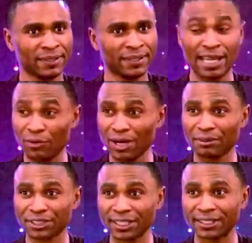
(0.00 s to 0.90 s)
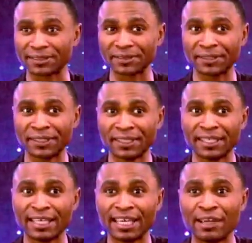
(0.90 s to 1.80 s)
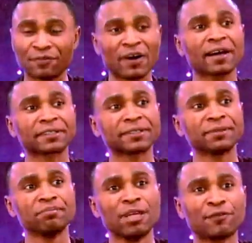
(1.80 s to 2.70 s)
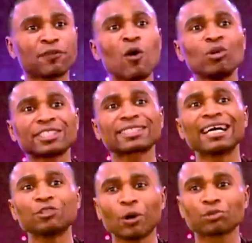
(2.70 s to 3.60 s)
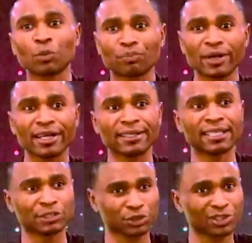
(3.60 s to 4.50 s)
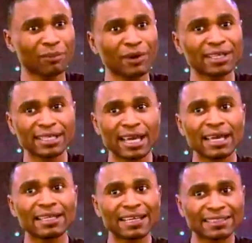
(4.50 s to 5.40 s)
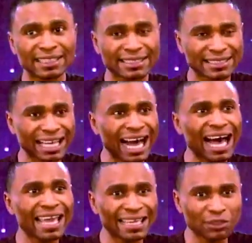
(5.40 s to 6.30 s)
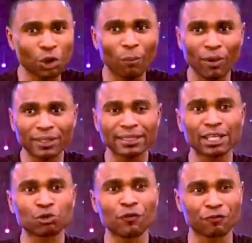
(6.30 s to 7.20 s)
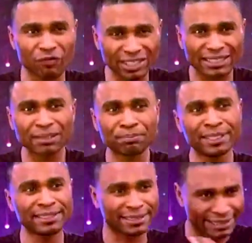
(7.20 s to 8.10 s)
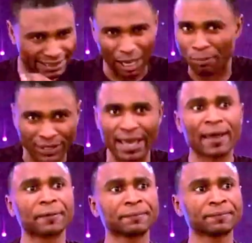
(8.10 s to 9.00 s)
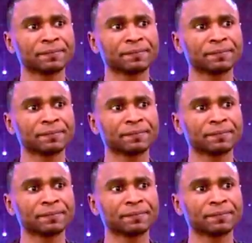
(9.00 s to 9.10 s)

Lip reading: Hear what I'm saying? In fact, before we stand up to pray, there's somebody here, there is a scar in your body that will visibly disappear.